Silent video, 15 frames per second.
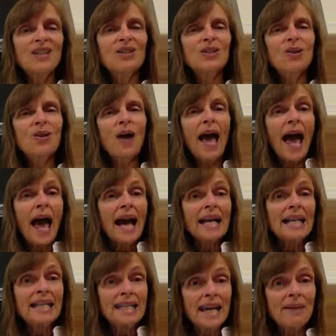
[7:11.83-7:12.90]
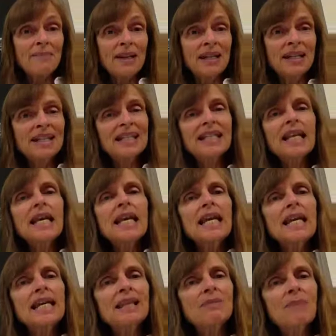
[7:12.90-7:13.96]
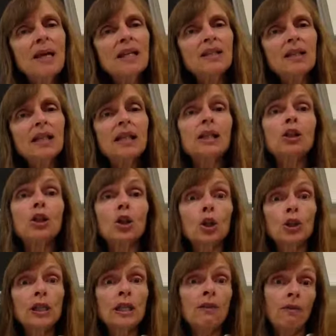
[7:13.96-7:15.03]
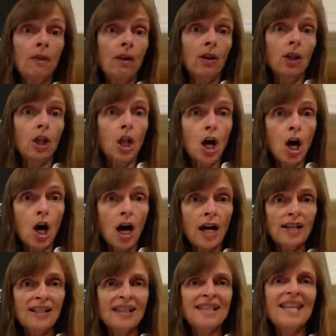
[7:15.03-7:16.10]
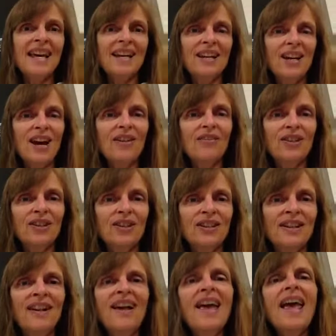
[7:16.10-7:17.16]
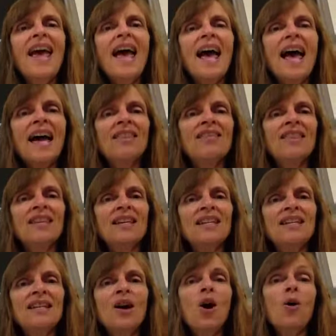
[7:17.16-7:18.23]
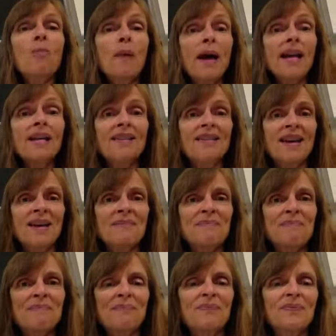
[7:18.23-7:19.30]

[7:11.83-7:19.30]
So academics is basically learning the laws that govern and then obeying them.